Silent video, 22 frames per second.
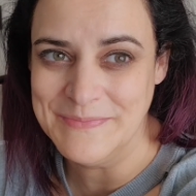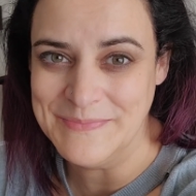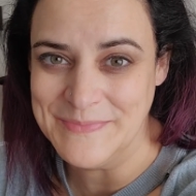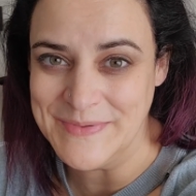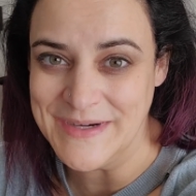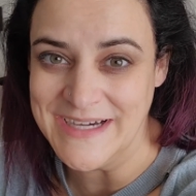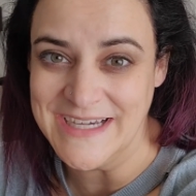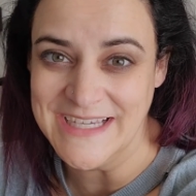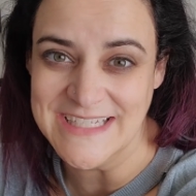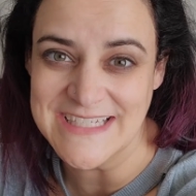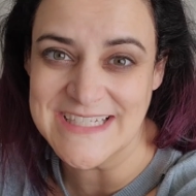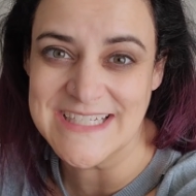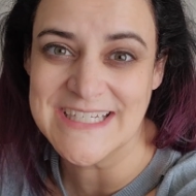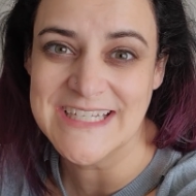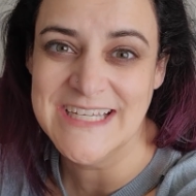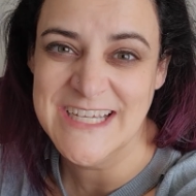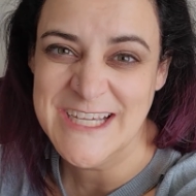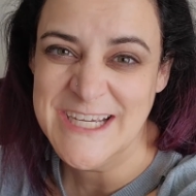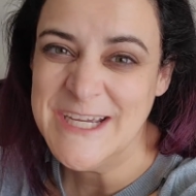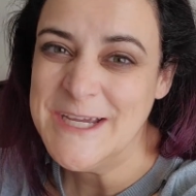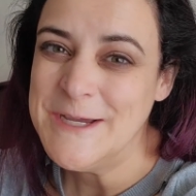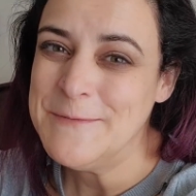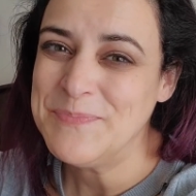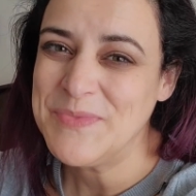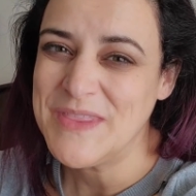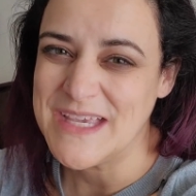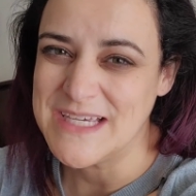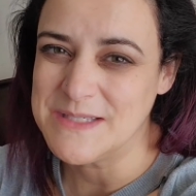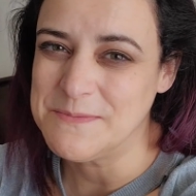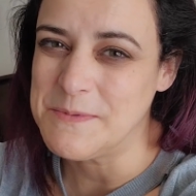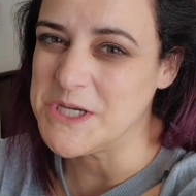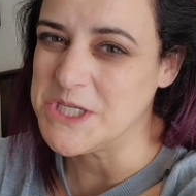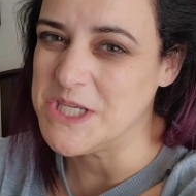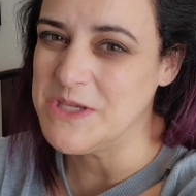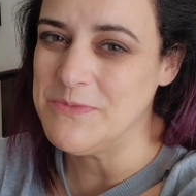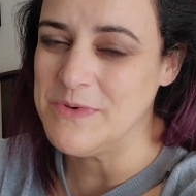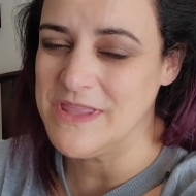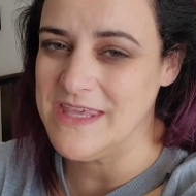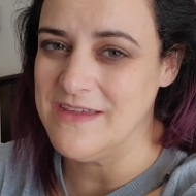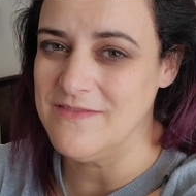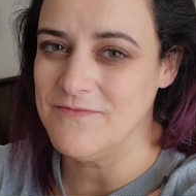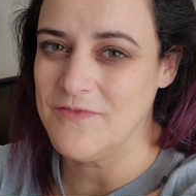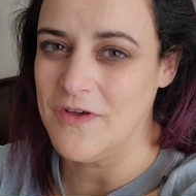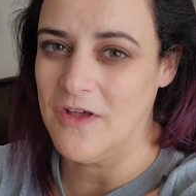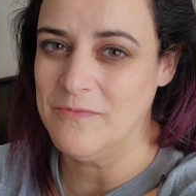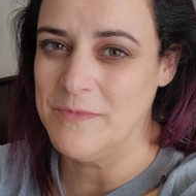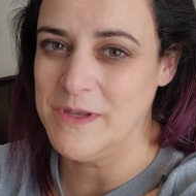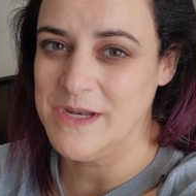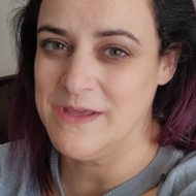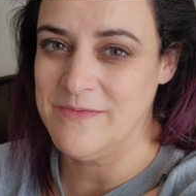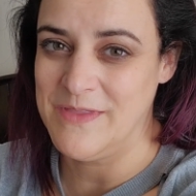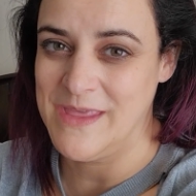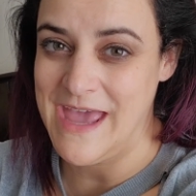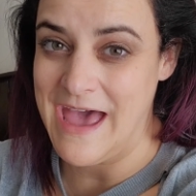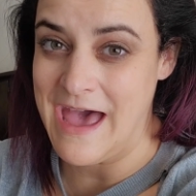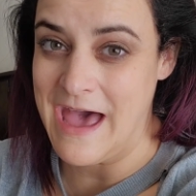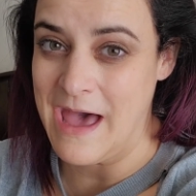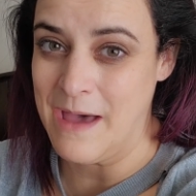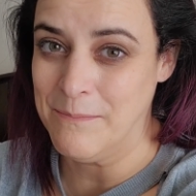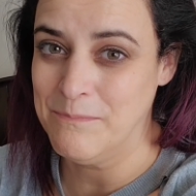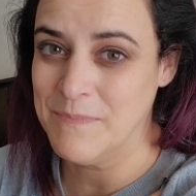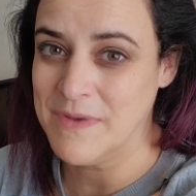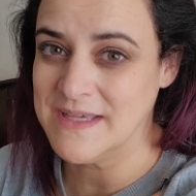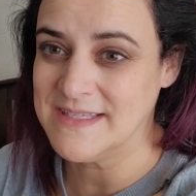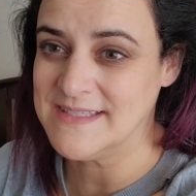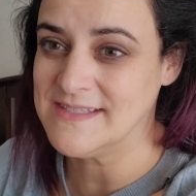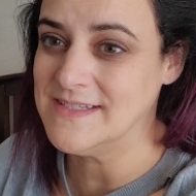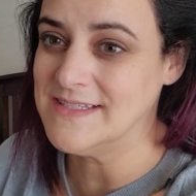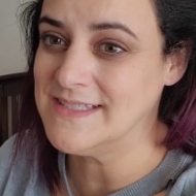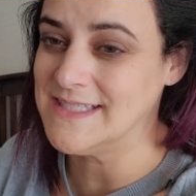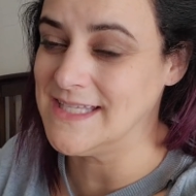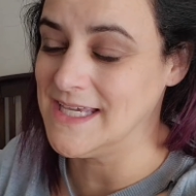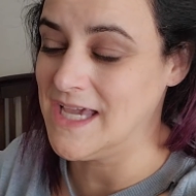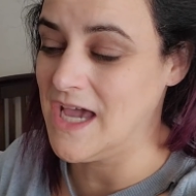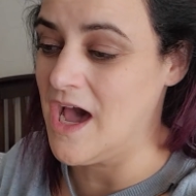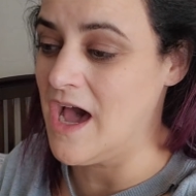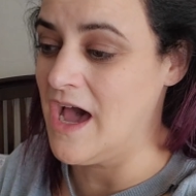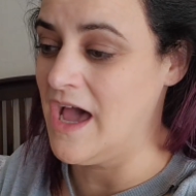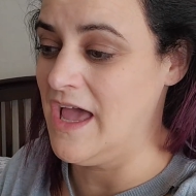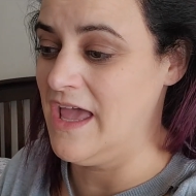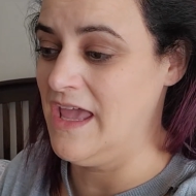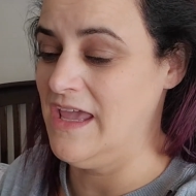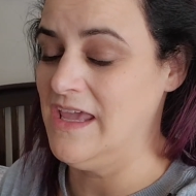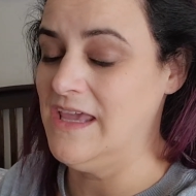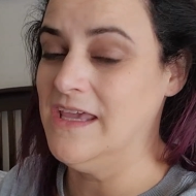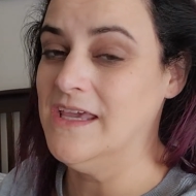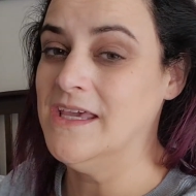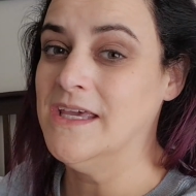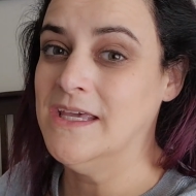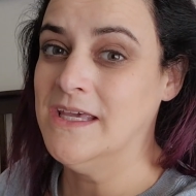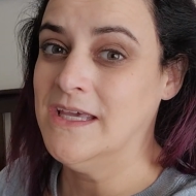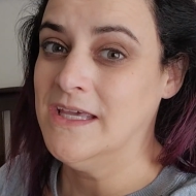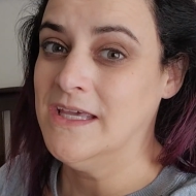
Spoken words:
But especially with the involvement of the ab muscles, like I